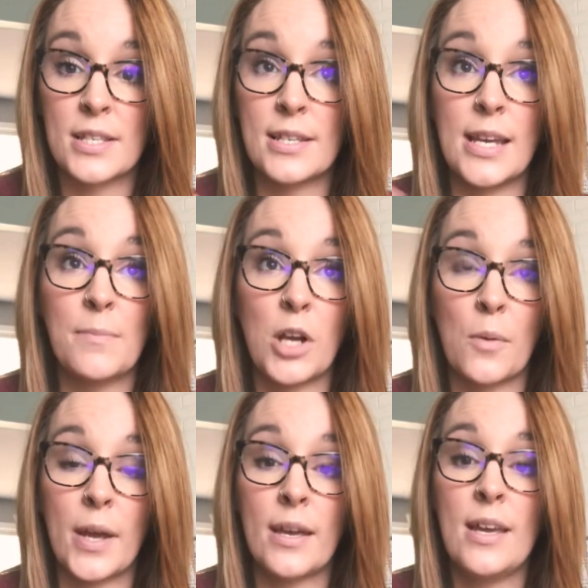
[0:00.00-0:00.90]
steam
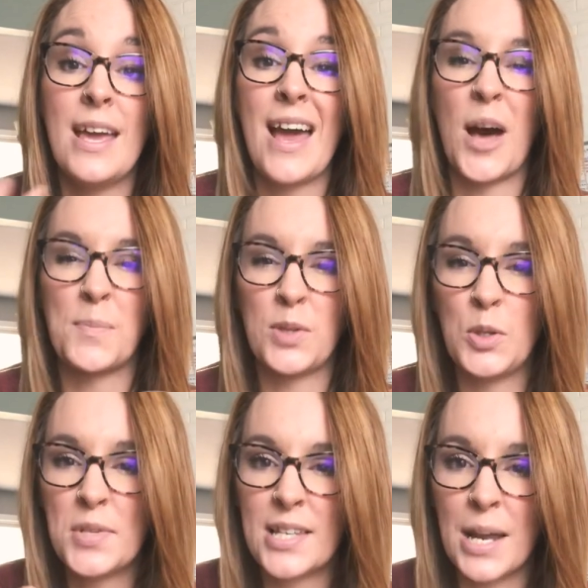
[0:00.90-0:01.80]
going, help
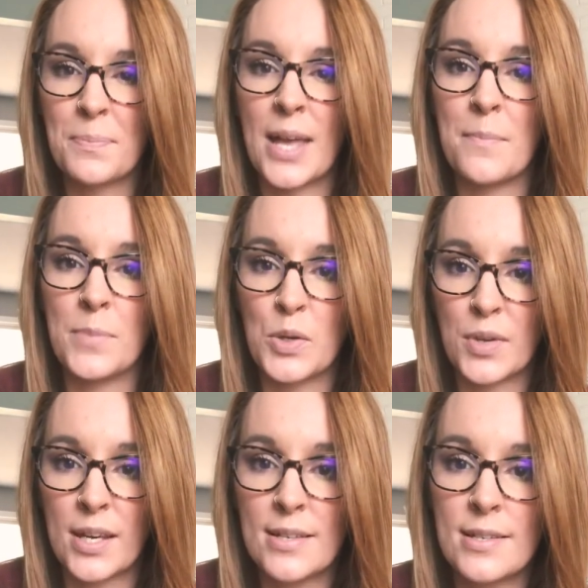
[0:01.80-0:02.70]
loosen up that
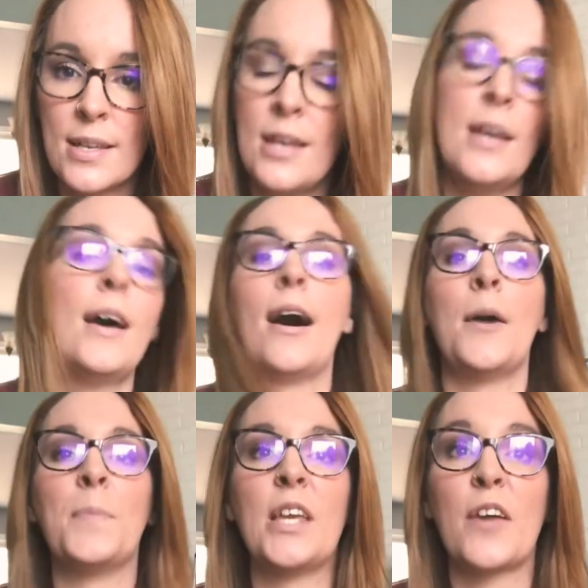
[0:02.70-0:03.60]
mucus.
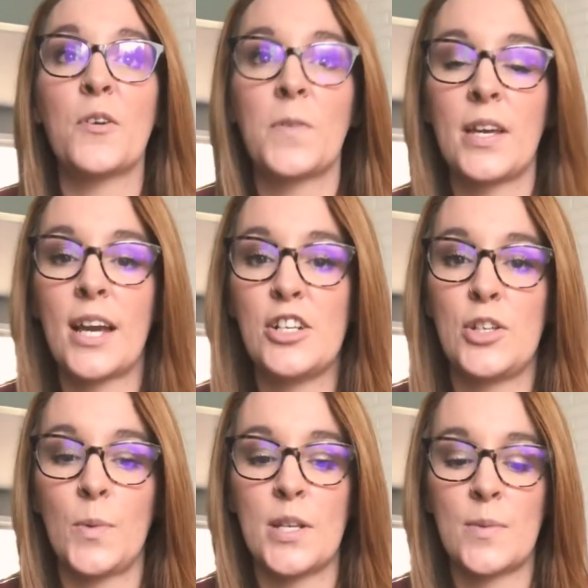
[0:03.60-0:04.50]
The other thing I
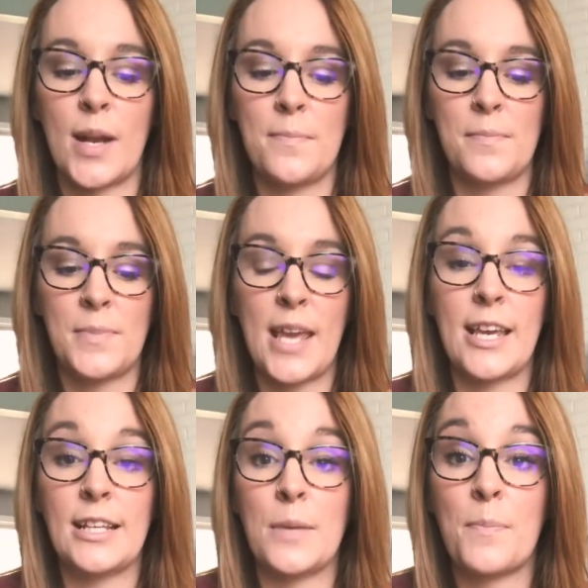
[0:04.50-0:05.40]
do is when I'm
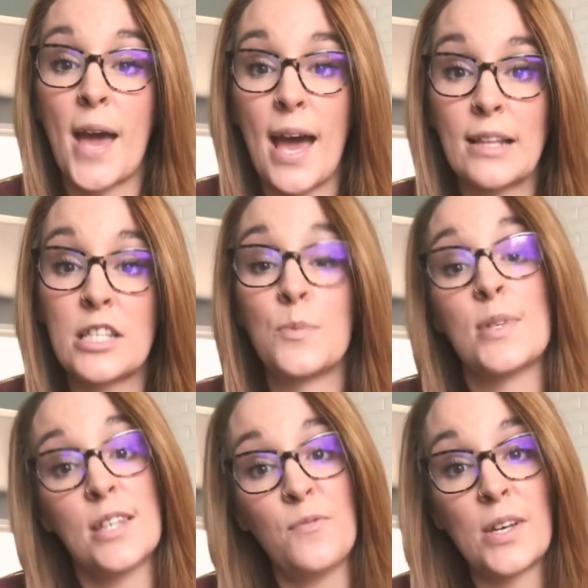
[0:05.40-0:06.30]
taking the bath
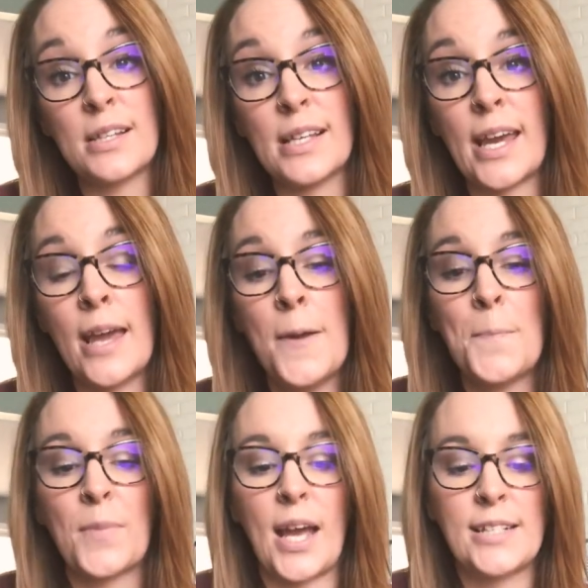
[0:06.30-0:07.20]
specifically,
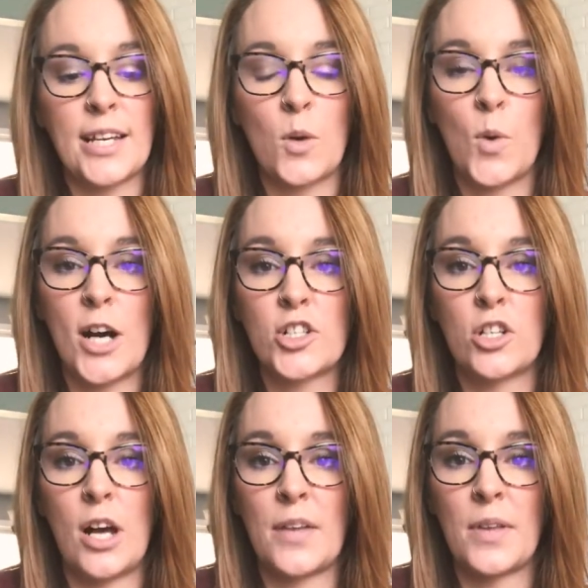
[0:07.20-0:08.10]
I take a
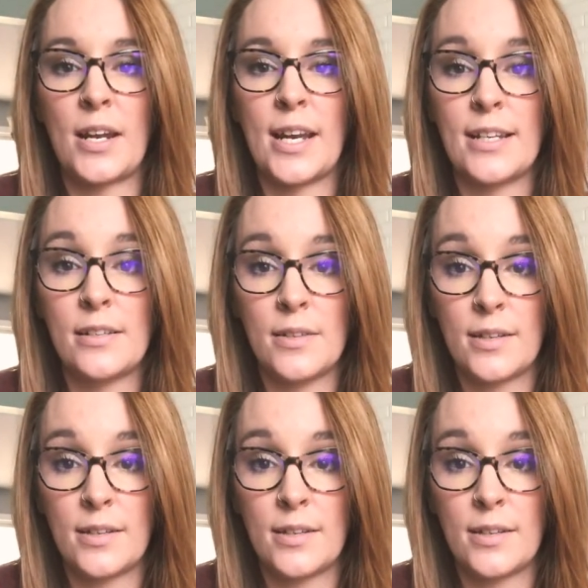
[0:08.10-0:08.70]
washcloth and I